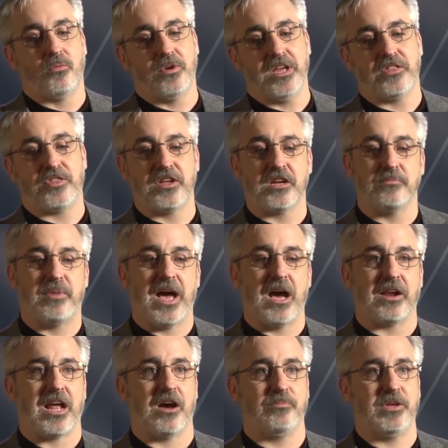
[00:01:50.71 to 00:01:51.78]
we think
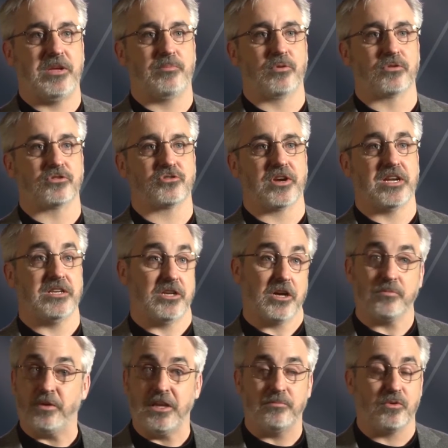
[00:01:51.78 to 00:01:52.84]
about how people are trained,
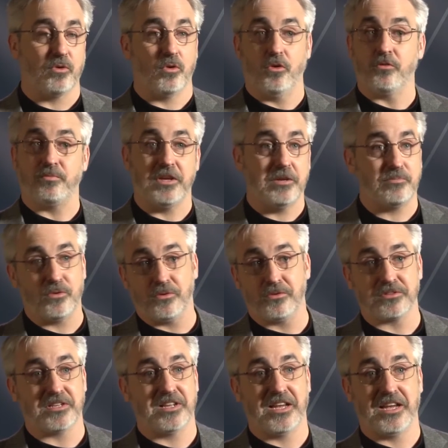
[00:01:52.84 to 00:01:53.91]
young people, old
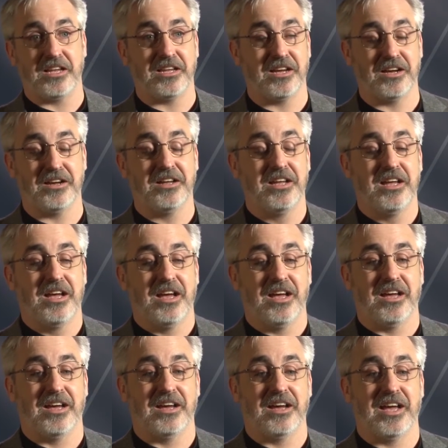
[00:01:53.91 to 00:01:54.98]
people today, uh, uh,
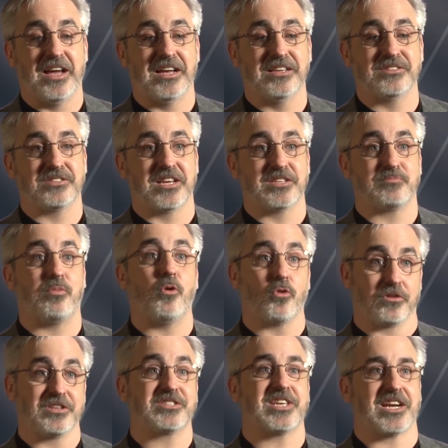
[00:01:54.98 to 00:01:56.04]
as, as
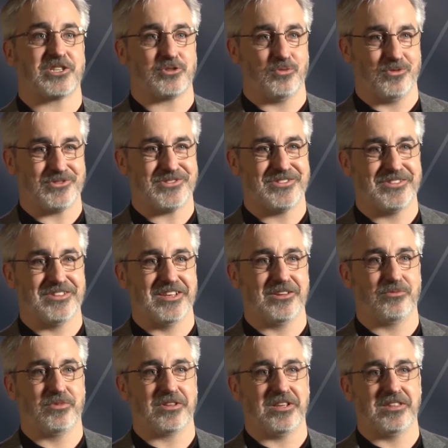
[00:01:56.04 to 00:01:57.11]
pornosexuals.
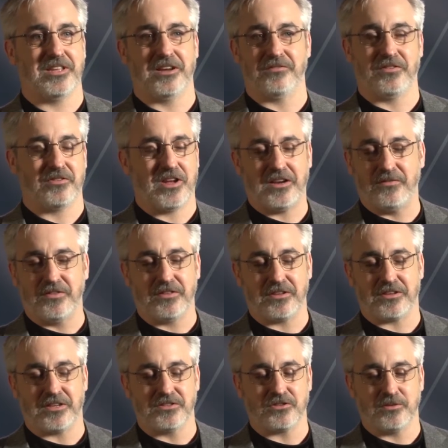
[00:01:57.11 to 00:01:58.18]
That really they're, they're not even
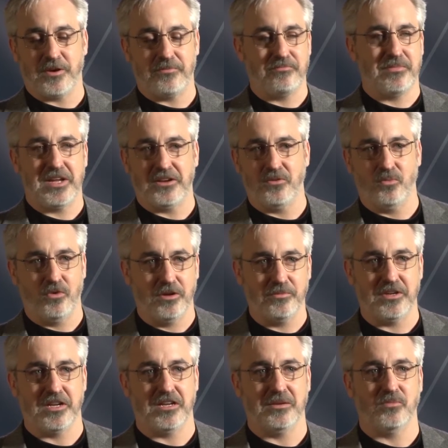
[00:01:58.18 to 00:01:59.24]
concerned about men and
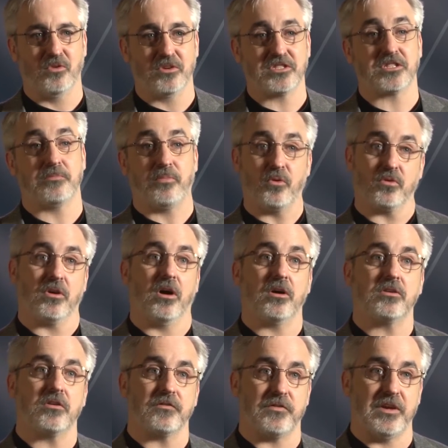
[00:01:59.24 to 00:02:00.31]
women anymore. It's the
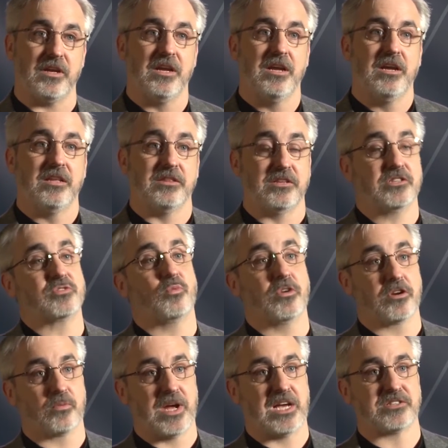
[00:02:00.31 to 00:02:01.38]
pornography that is
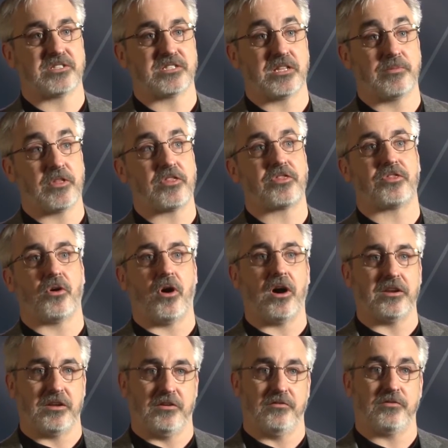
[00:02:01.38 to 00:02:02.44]
what arouses them. The
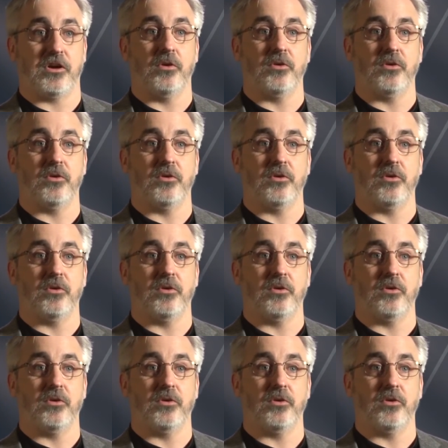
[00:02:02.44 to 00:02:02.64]
thought of